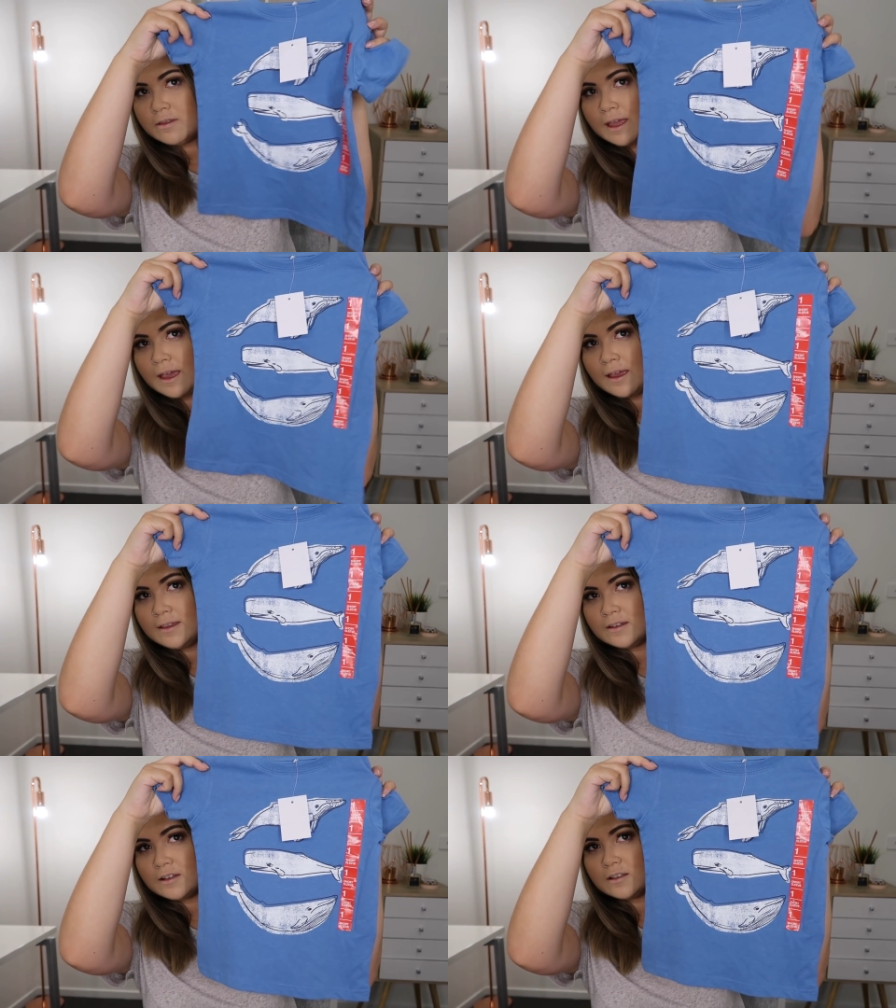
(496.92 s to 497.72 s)
on
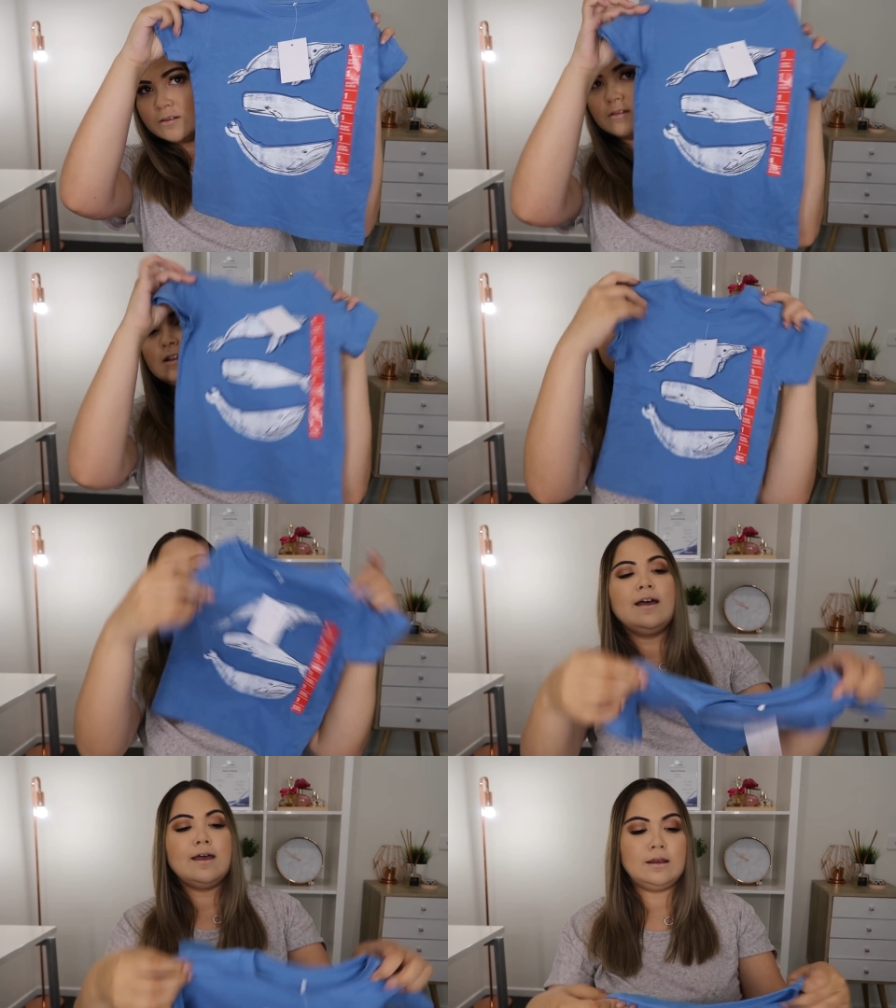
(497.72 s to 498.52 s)
there so it just looks
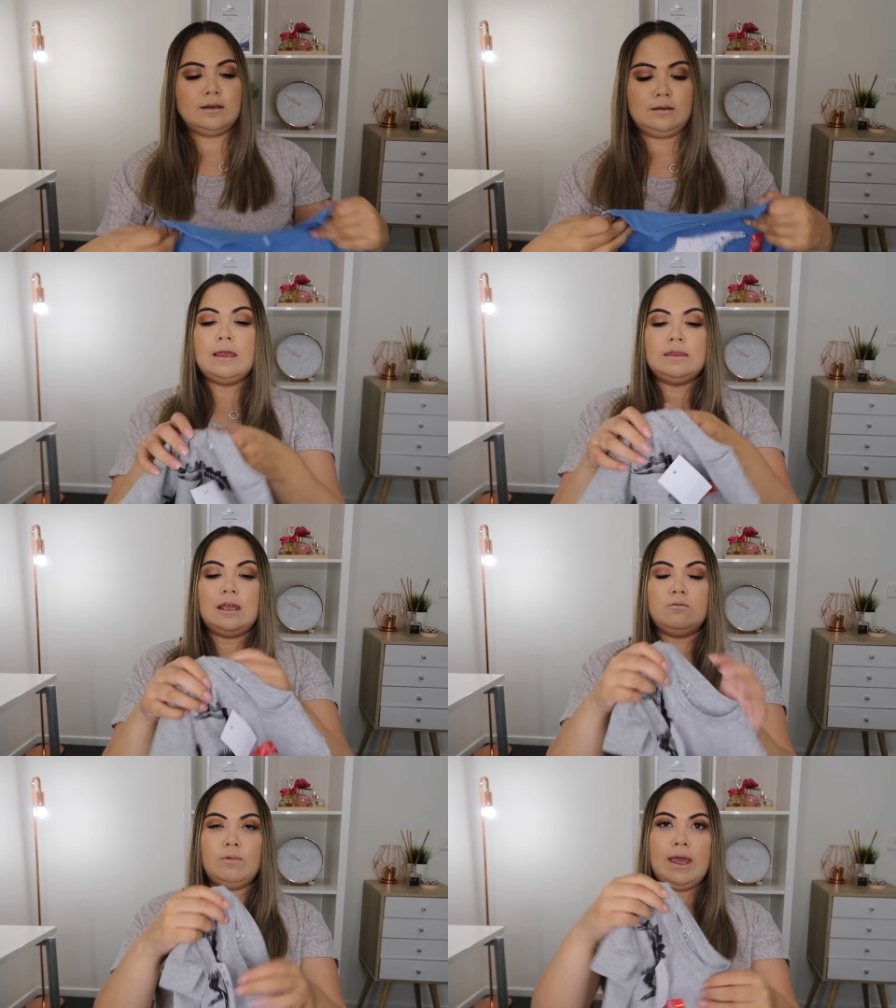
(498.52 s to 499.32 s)
like that and
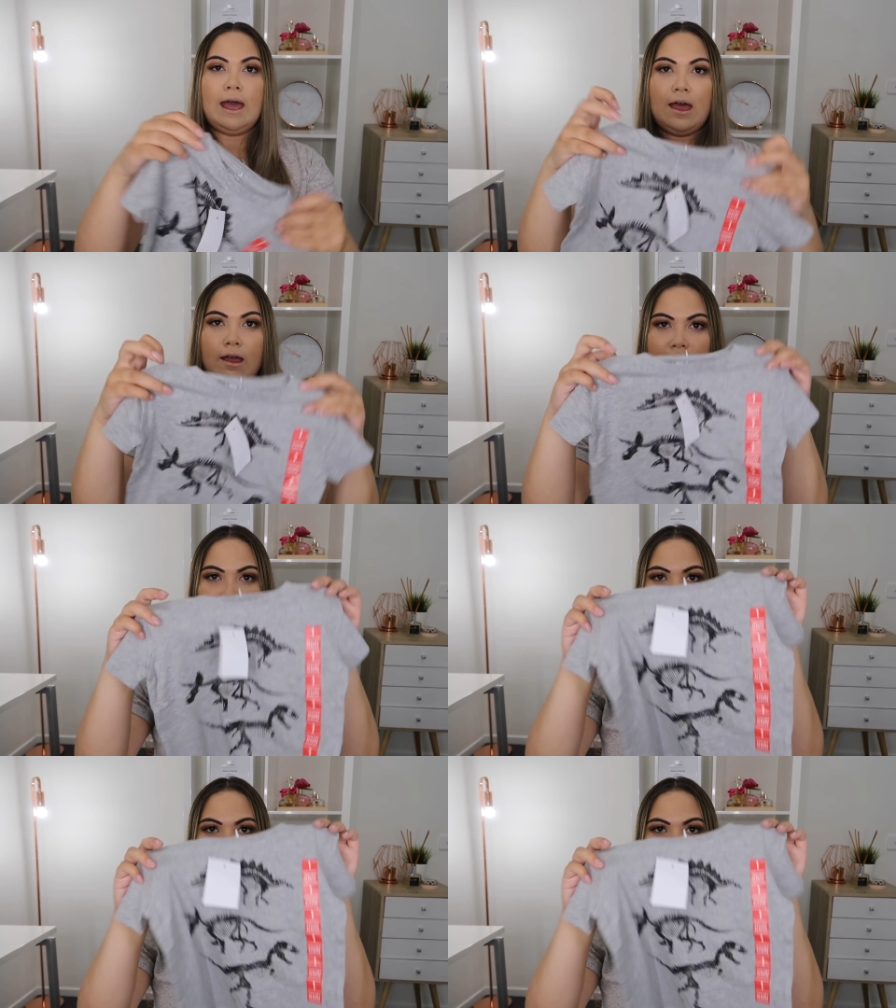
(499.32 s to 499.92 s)
then we have